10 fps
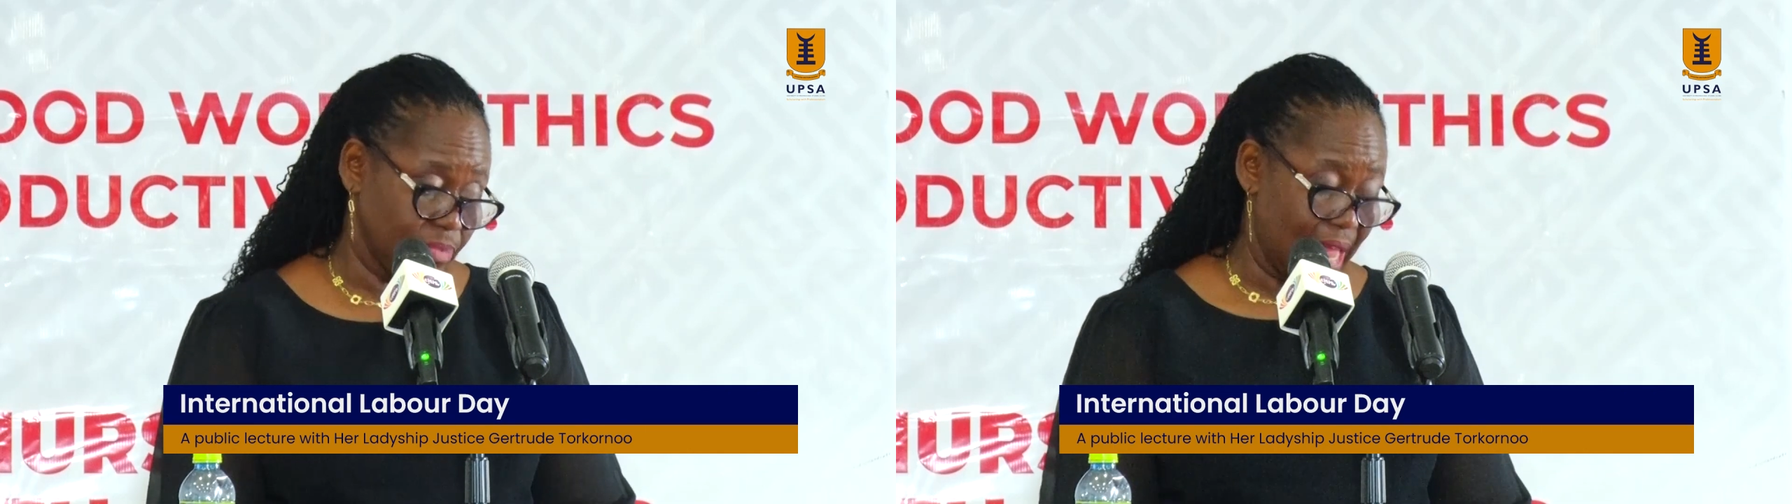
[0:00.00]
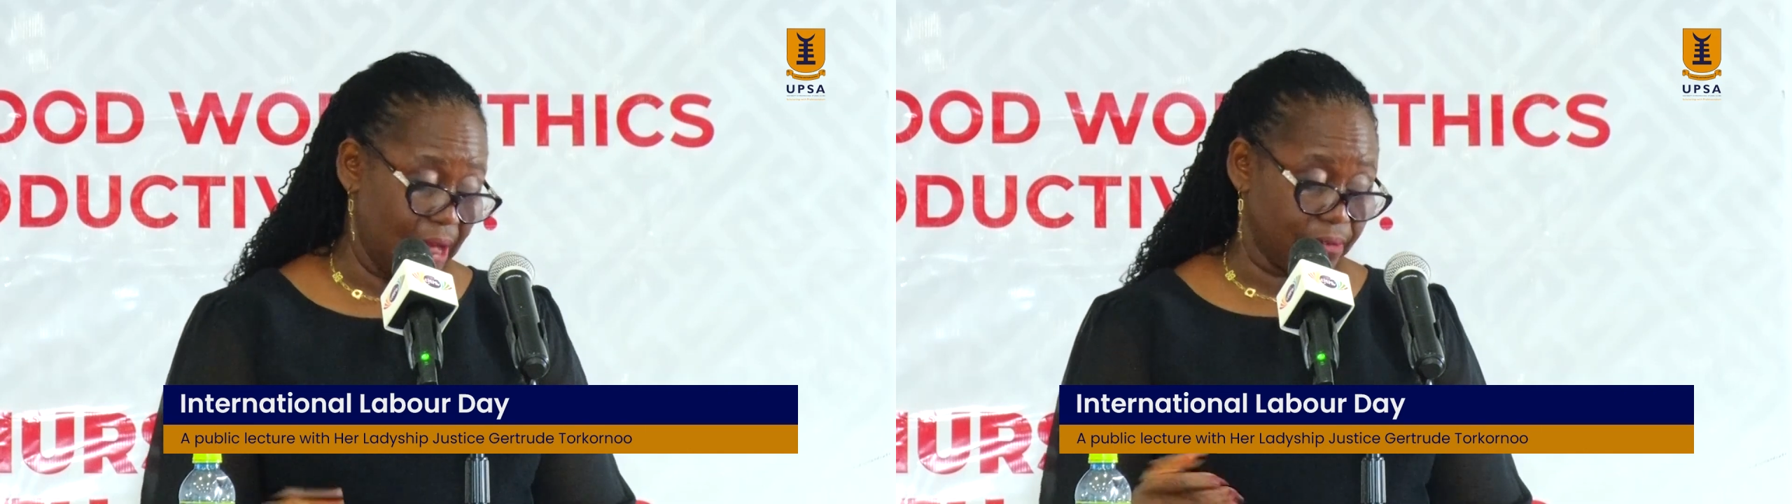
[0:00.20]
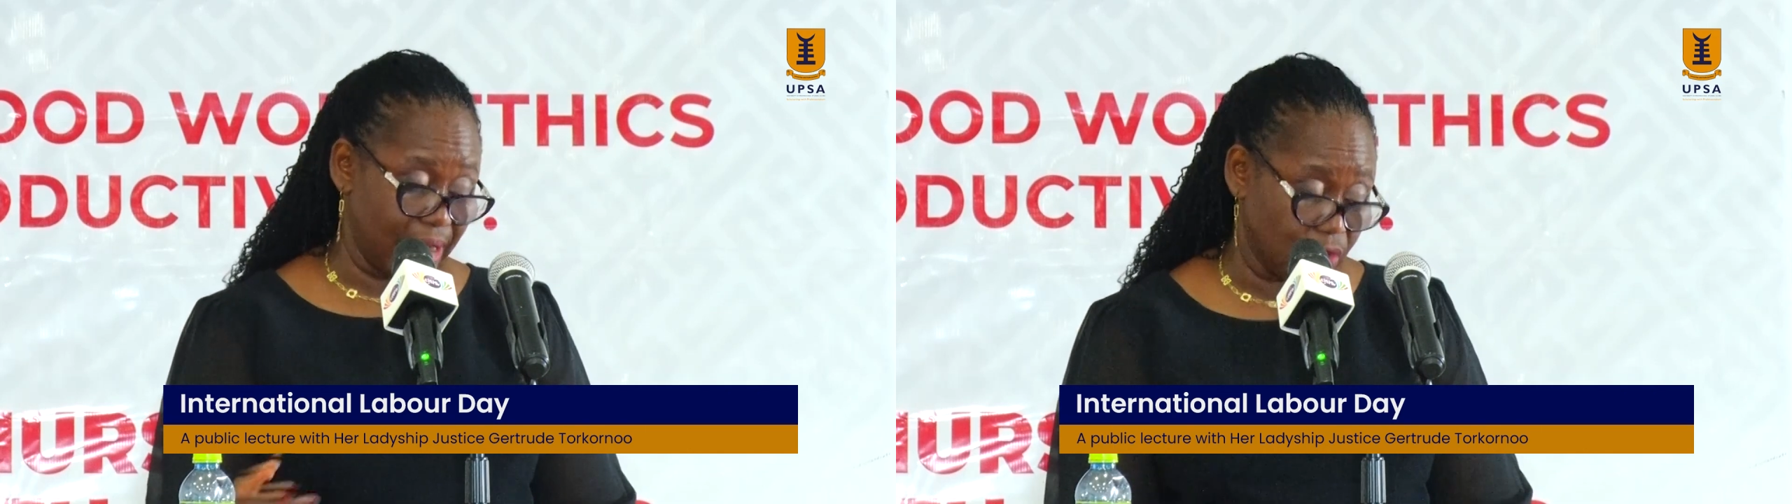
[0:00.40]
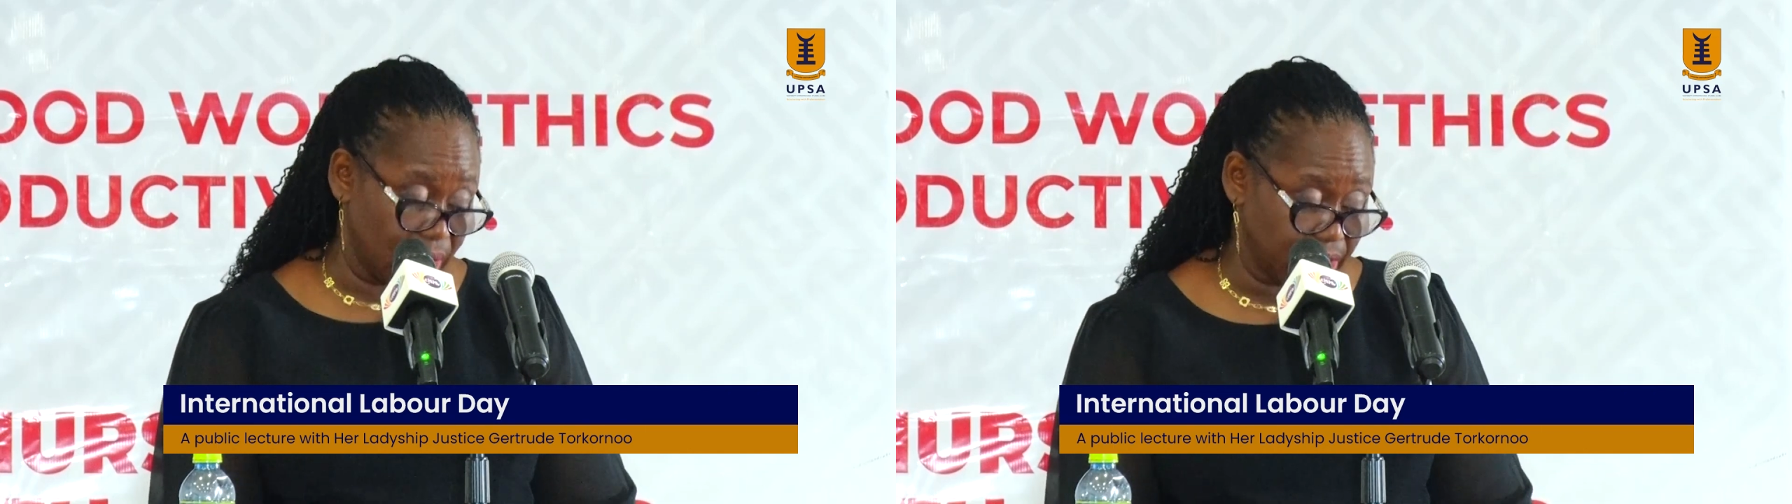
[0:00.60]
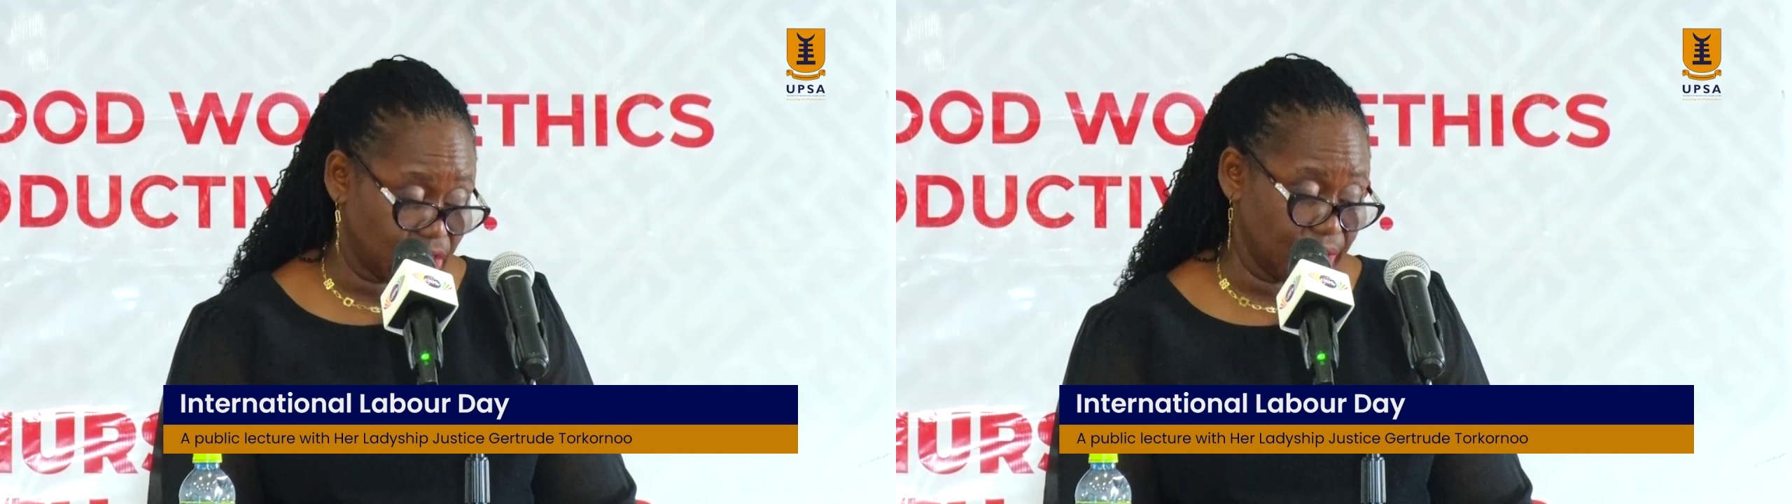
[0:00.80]
and
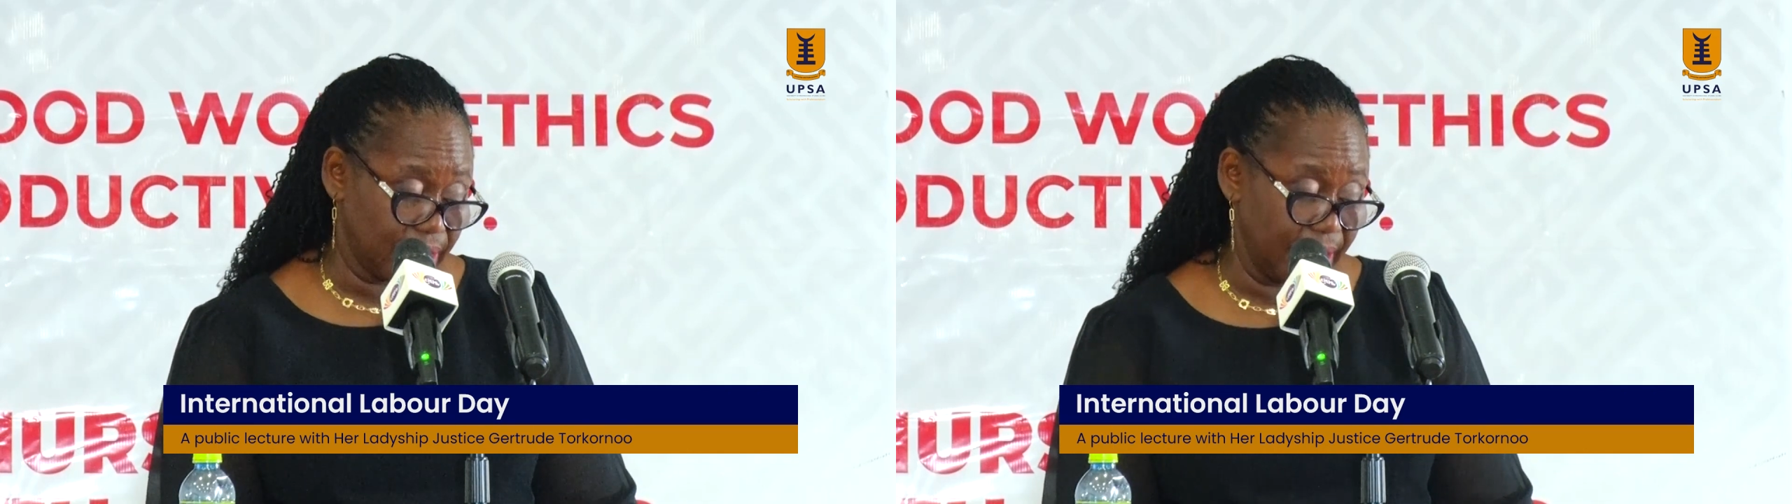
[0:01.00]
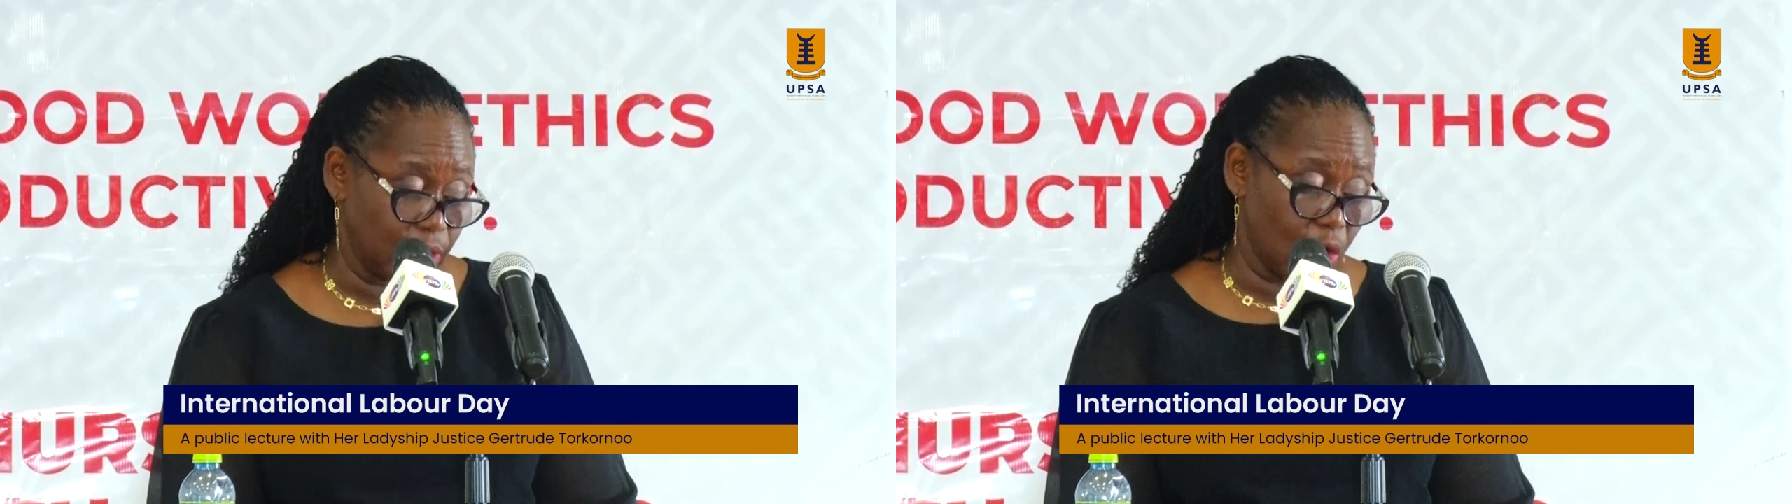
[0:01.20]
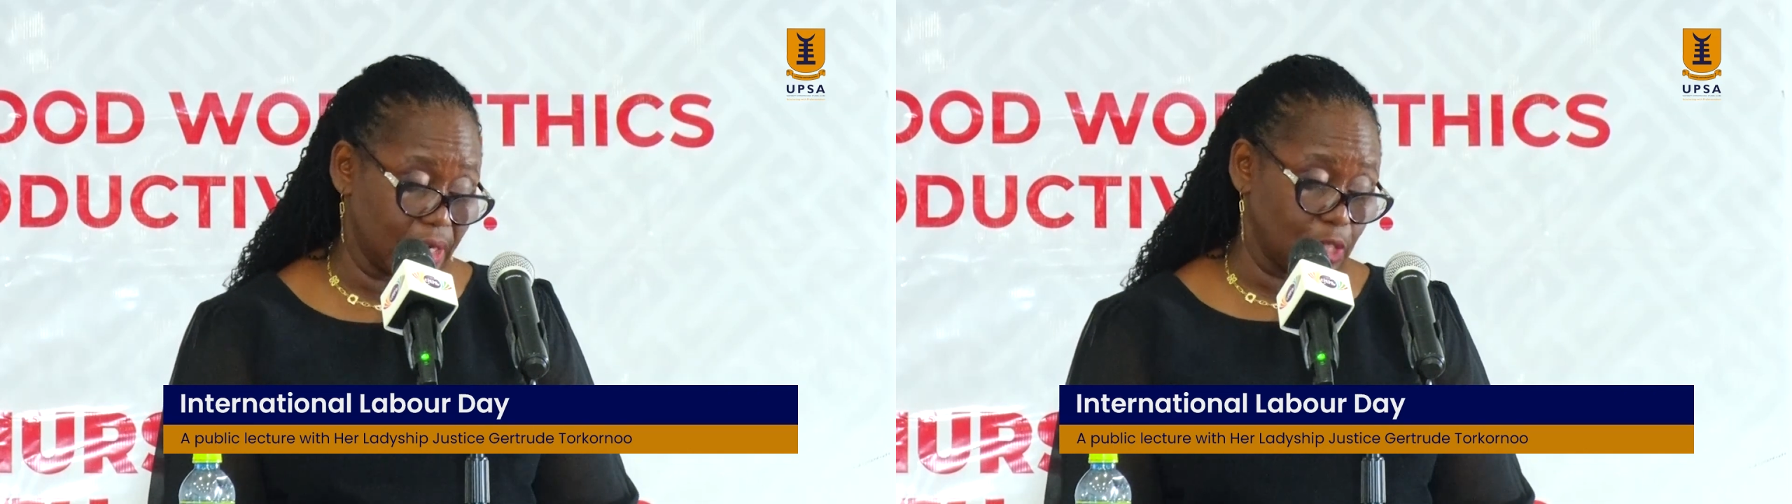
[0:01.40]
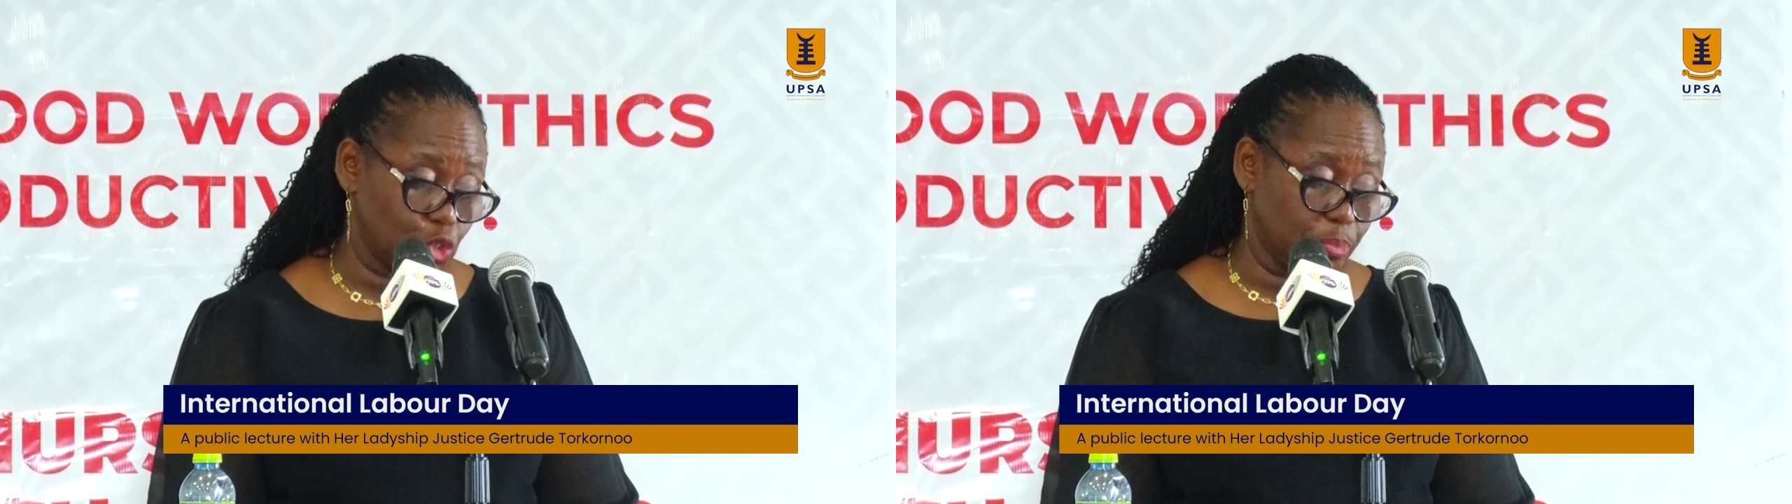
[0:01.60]
regulation in order to